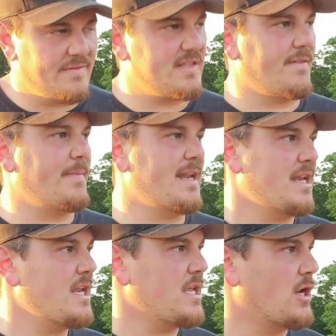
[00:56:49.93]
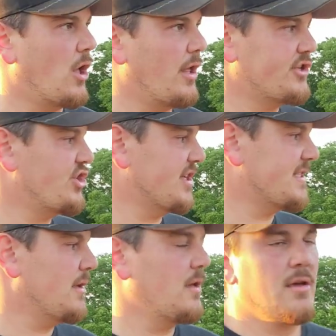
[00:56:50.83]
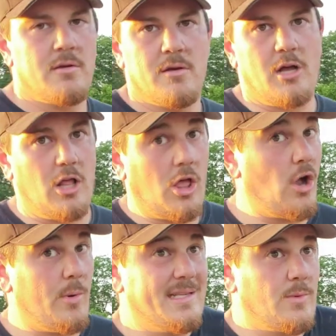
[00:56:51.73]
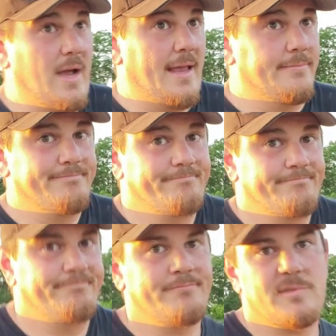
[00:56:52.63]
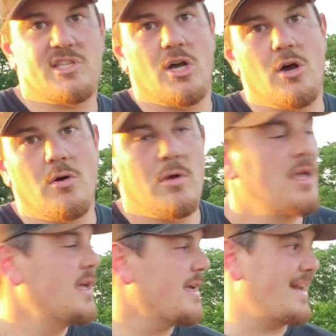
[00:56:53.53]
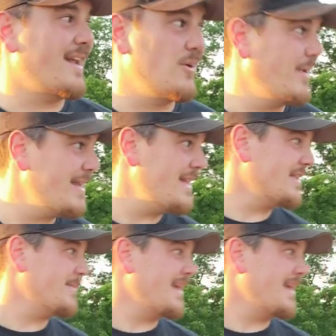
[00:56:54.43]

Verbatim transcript: of stuff made in India at all. It's just a long ways away. So, and I know India is